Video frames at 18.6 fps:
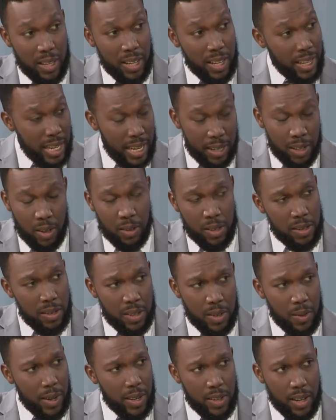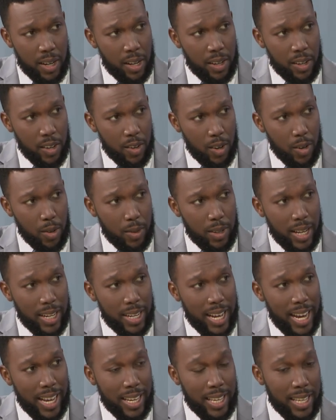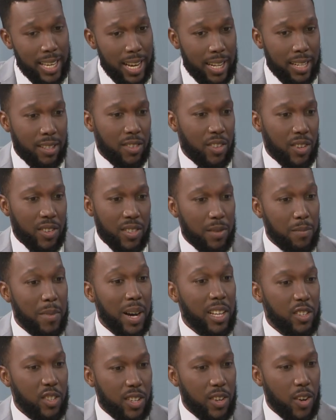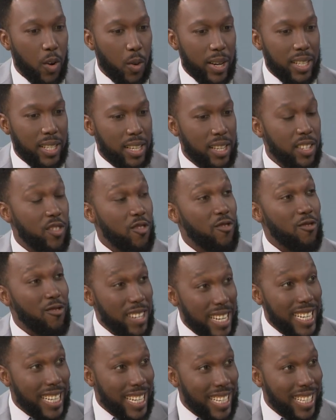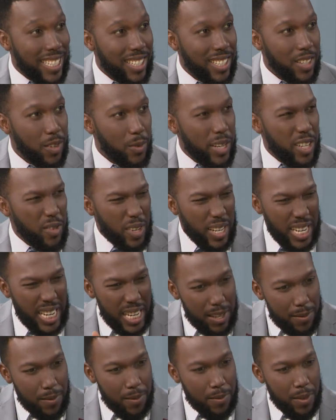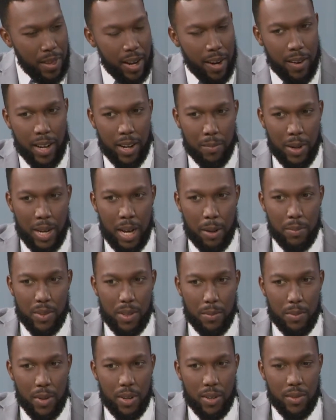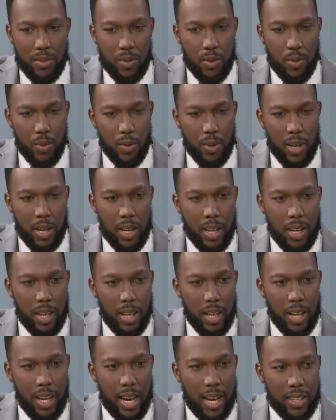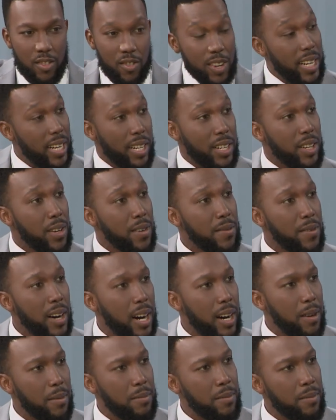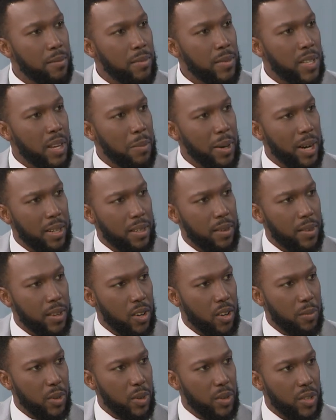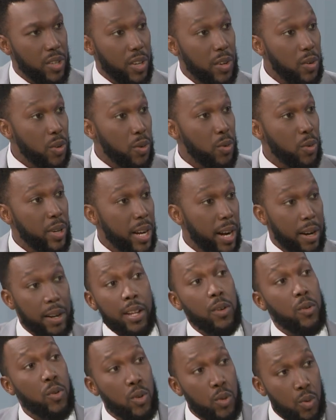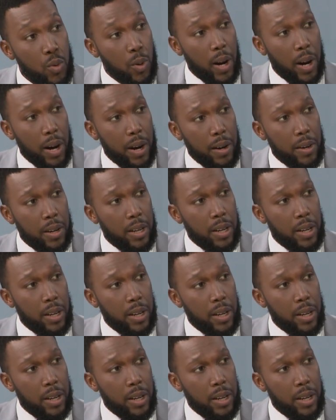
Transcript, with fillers: You laid out the situation on the ground, and I can just imagine how it is really when you live there and perhaps the person who has raided your farm as a part of the community. You know who they are, they know who you are.